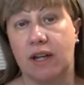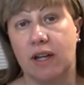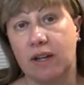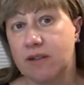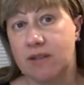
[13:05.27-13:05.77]

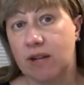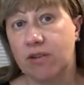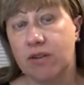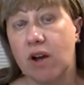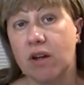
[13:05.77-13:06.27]
and
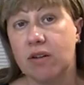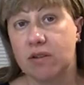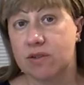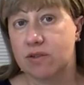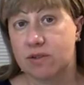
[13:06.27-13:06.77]
tells
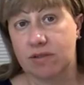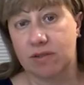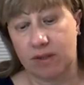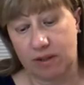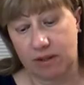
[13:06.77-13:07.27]
Theodulus
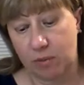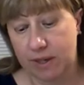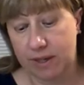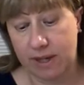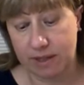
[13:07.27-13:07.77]
uh,
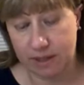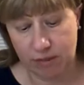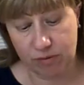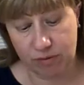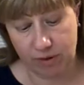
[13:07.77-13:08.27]
we can
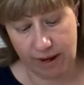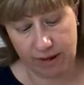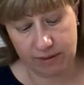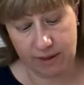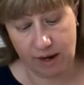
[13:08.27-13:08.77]
give
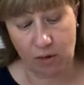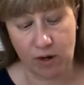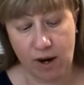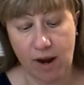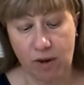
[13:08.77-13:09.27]
Helen
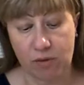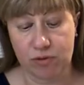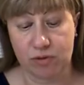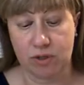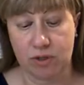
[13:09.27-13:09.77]
our
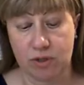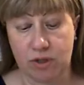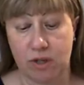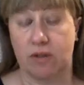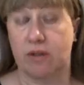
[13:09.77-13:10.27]
house.
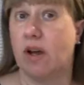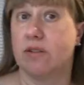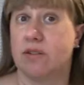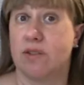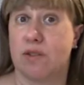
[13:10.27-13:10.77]

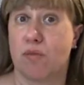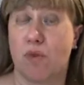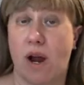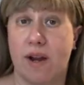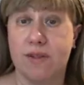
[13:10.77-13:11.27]
Theodulus is
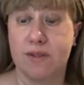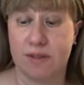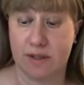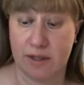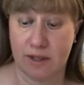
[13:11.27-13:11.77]

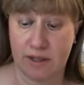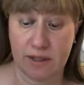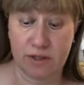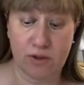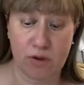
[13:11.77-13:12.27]
surprised.
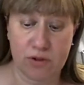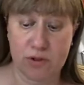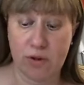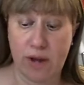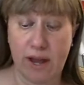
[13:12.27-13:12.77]
He
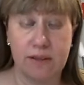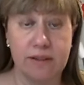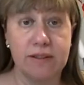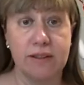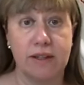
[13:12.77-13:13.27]
talks to
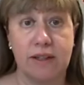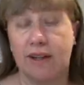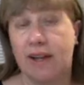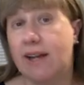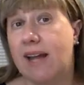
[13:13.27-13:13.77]
Helen,
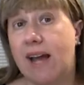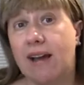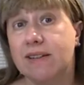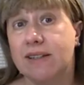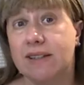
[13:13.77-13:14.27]
and
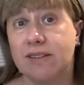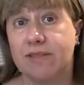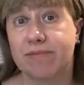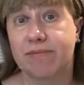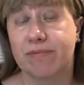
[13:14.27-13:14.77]

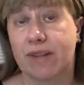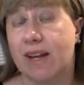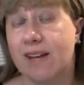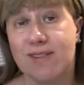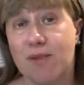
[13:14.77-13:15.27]
Helen
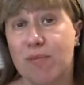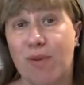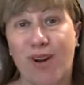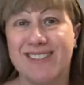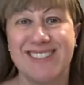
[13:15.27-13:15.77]
has a
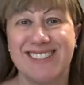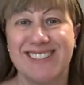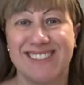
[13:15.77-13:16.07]
plot.